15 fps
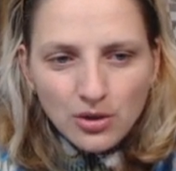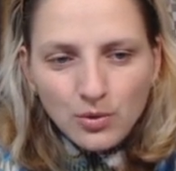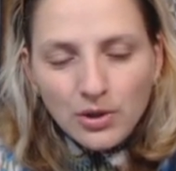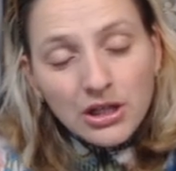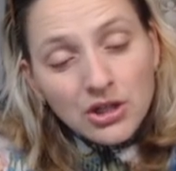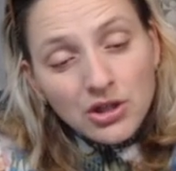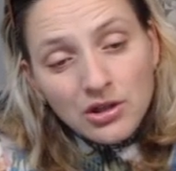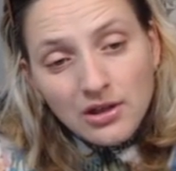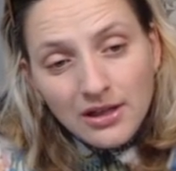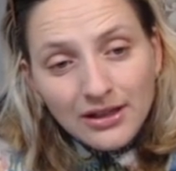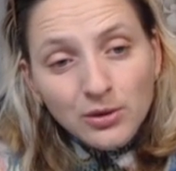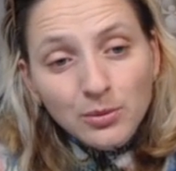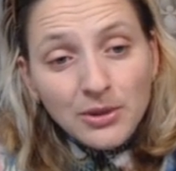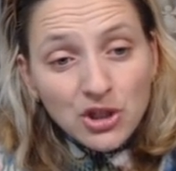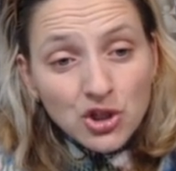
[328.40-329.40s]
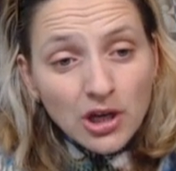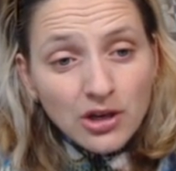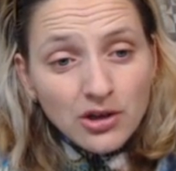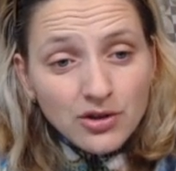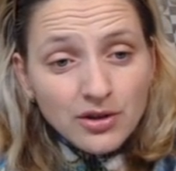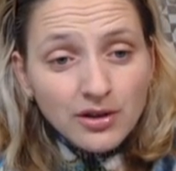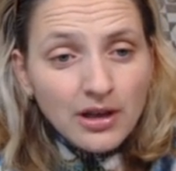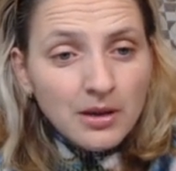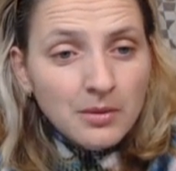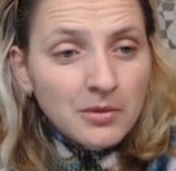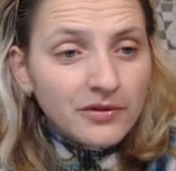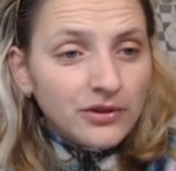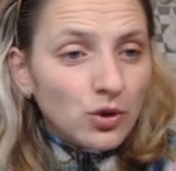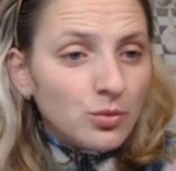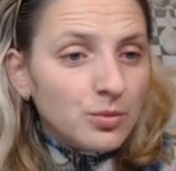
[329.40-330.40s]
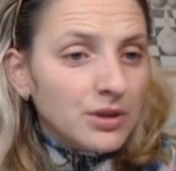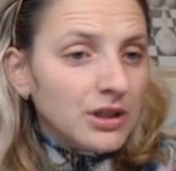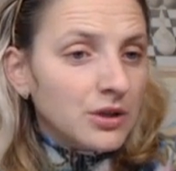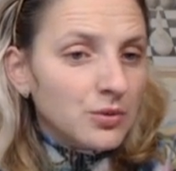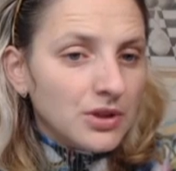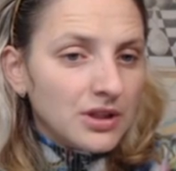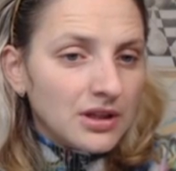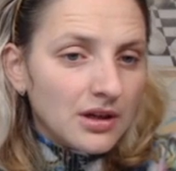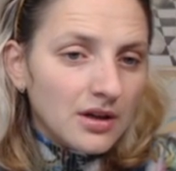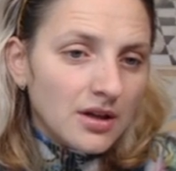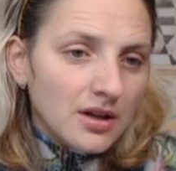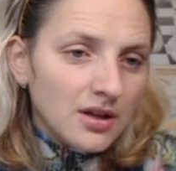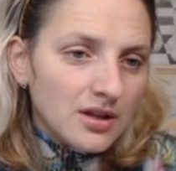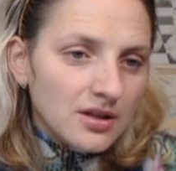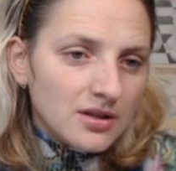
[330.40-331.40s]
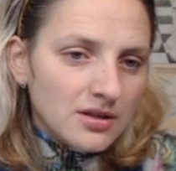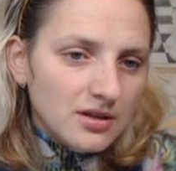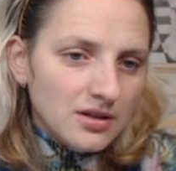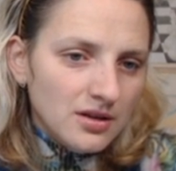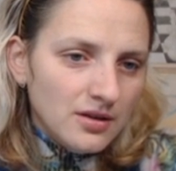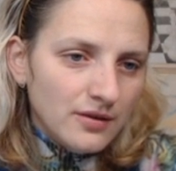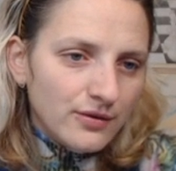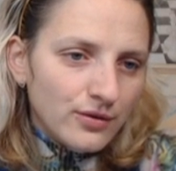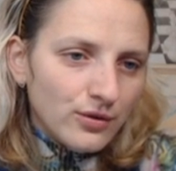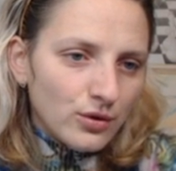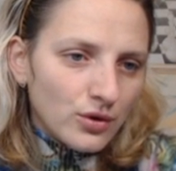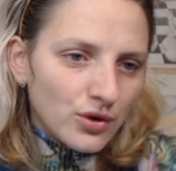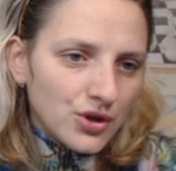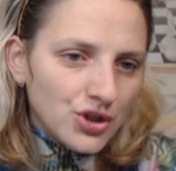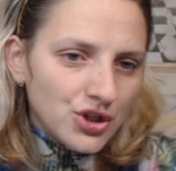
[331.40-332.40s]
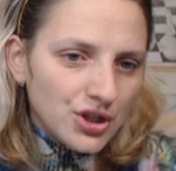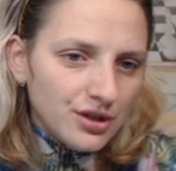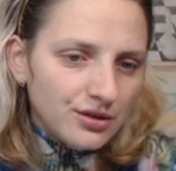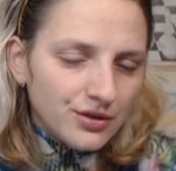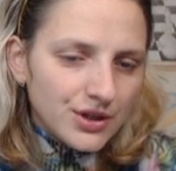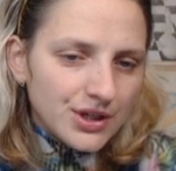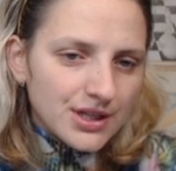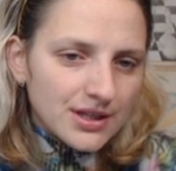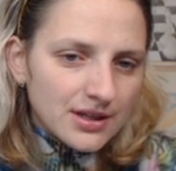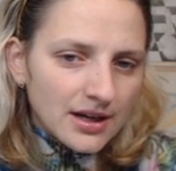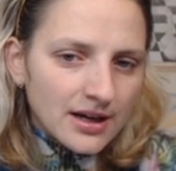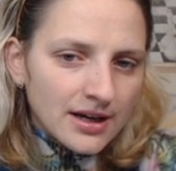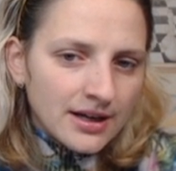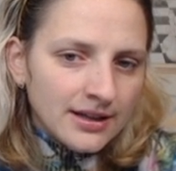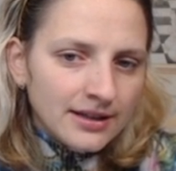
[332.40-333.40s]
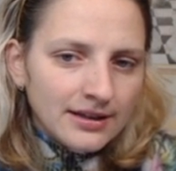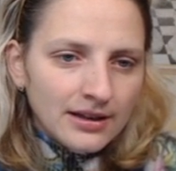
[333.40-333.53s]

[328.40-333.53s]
can little bit change the name of the opening with c4 g3 sign.